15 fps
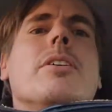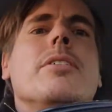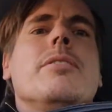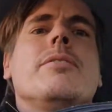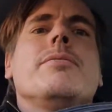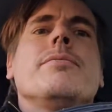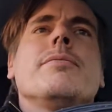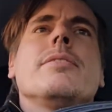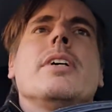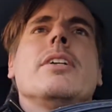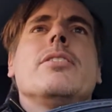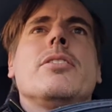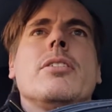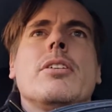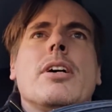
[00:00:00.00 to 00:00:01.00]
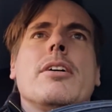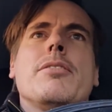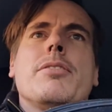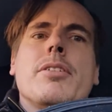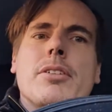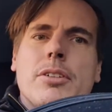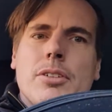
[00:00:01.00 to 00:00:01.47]
and still have
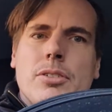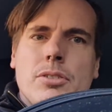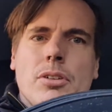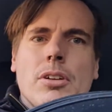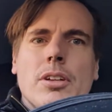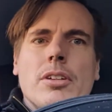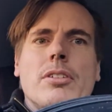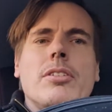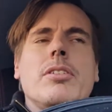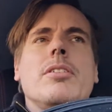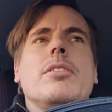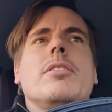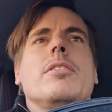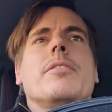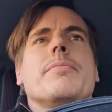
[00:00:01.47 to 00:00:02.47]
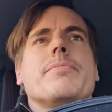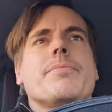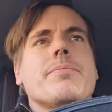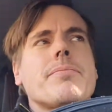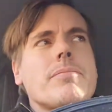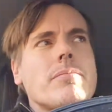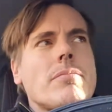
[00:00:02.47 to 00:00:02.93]
a solid
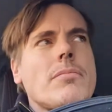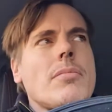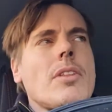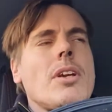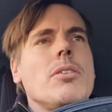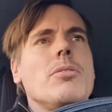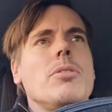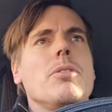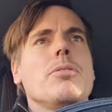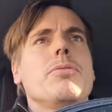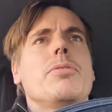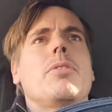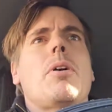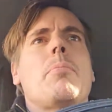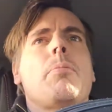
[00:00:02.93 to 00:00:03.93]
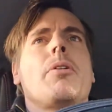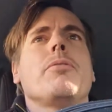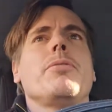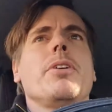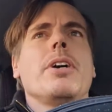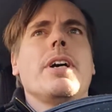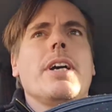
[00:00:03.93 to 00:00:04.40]
roof above
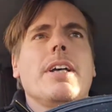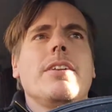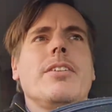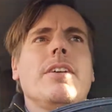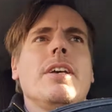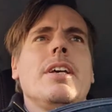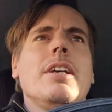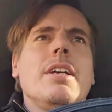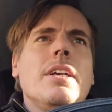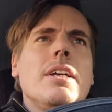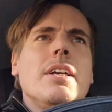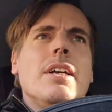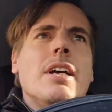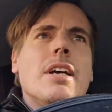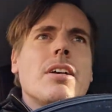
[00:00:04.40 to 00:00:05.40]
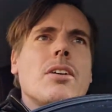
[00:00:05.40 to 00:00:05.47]
your head, and